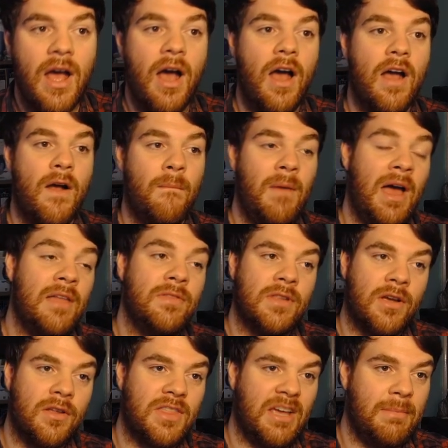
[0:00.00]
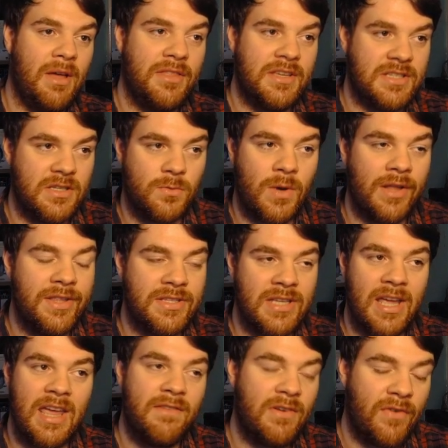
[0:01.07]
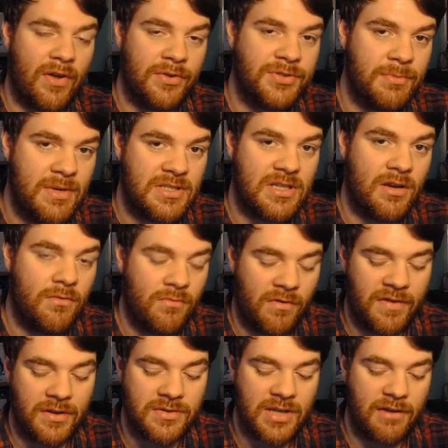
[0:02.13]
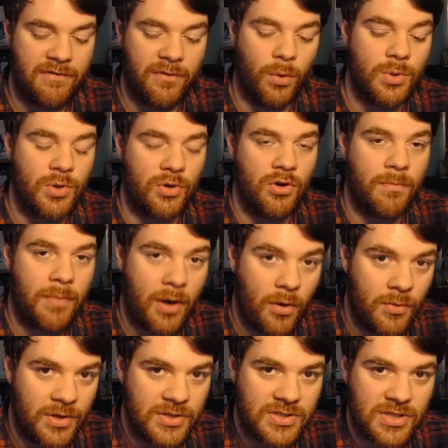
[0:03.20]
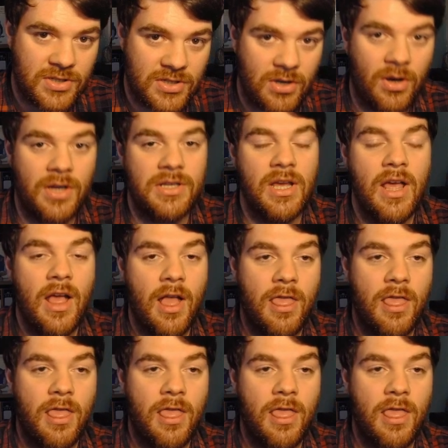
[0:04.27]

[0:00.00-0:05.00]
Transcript: And the good thing about this as well is that even if Altemisia reveals a forward on your opponent's side,